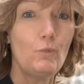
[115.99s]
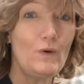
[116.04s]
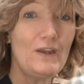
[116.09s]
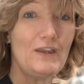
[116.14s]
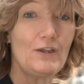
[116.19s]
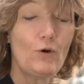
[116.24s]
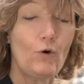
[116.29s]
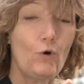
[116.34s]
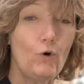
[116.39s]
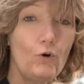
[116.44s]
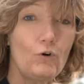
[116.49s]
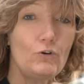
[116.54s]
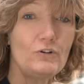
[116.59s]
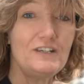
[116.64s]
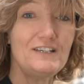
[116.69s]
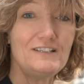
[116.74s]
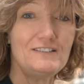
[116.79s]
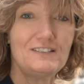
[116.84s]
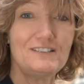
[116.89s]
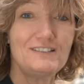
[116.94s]
We all
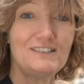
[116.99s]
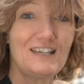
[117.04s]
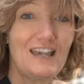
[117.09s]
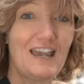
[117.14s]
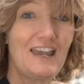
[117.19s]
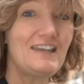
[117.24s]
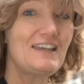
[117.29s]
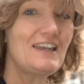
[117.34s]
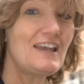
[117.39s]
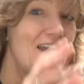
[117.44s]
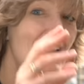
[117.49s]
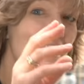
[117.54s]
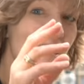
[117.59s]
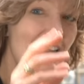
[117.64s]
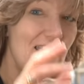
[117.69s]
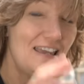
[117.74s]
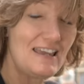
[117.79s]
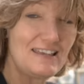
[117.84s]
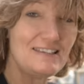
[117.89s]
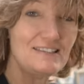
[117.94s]
need to take
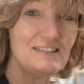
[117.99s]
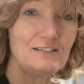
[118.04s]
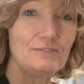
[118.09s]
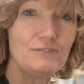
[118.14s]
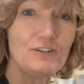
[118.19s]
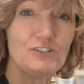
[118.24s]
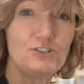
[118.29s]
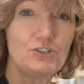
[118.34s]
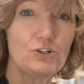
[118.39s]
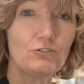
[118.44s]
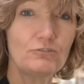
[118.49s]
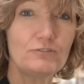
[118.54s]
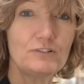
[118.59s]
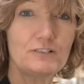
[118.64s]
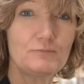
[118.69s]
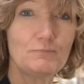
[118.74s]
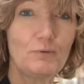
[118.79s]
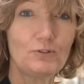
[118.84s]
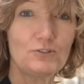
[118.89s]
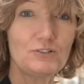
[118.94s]
individual
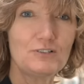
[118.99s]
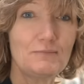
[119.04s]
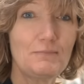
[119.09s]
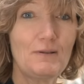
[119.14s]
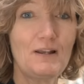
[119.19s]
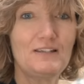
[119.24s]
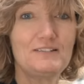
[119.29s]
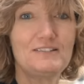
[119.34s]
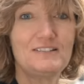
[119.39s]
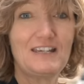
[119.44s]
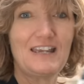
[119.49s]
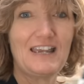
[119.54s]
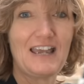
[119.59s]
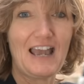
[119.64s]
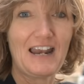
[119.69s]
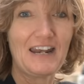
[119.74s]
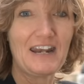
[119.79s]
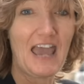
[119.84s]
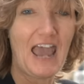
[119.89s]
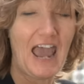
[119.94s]
responsibility
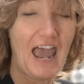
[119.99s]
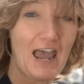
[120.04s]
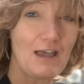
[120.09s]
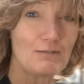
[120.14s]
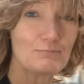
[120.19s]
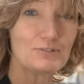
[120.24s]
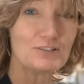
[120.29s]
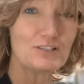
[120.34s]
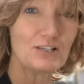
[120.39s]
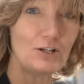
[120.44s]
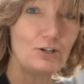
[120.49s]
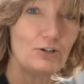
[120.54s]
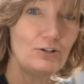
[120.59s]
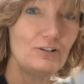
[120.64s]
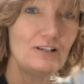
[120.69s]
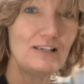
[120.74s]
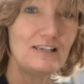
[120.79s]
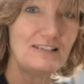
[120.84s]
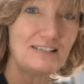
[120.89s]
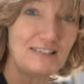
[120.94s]
and
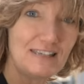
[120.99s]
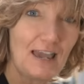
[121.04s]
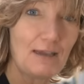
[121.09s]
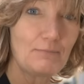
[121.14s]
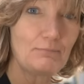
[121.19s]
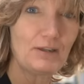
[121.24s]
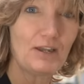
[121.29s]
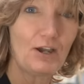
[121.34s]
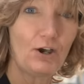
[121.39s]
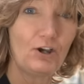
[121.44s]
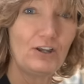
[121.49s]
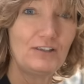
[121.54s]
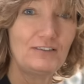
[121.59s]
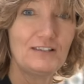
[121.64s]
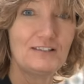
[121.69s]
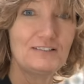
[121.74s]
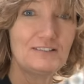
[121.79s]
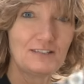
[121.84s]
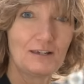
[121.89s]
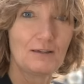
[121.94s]
absolutely get
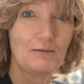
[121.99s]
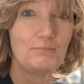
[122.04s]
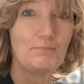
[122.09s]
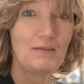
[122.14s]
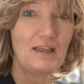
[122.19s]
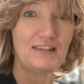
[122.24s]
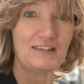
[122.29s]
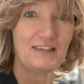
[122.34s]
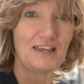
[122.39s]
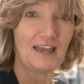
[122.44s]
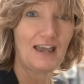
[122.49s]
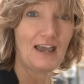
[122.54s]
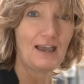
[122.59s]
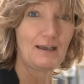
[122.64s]
behind this and make it